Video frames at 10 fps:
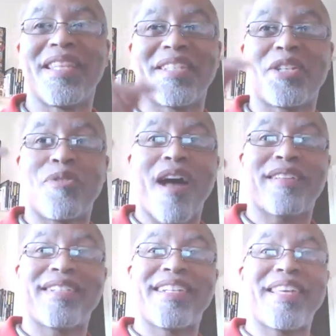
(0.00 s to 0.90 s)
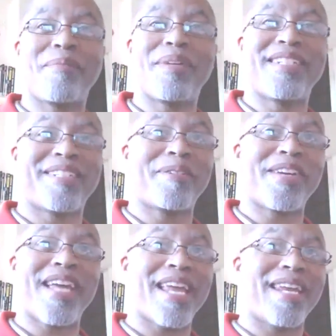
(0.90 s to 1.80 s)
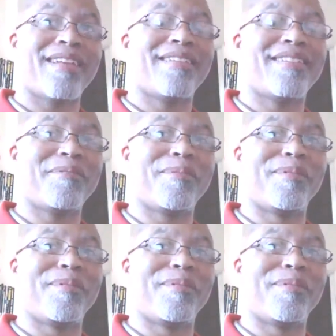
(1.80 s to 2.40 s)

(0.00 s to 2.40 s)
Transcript: this atrocity that we just created? No,